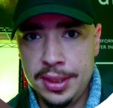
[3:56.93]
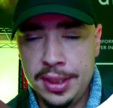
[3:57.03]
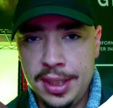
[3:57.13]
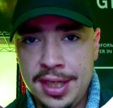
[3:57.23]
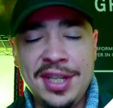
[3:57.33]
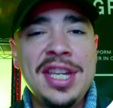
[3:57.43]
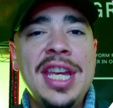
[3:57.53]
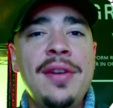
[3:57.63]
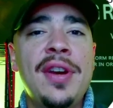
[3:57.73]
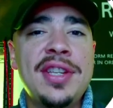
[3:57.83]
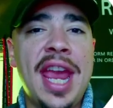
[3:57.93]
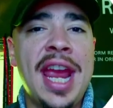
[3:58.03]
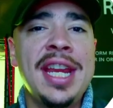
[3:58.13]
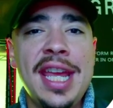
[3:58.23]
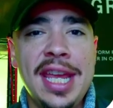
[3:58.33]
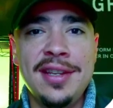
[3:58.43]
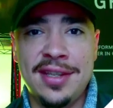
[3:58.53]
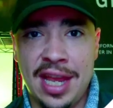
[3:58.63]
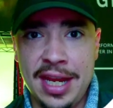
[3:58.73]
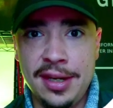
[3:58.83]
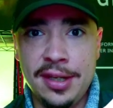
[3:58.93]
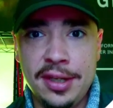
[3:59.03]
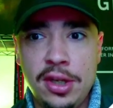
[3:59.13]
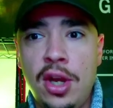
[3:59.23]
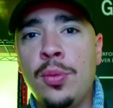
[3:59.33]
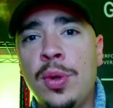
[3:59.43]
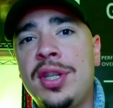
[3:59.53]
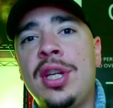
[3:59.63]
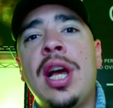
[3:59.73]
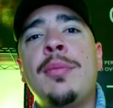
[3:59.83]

Does he give us any insight on what's to come in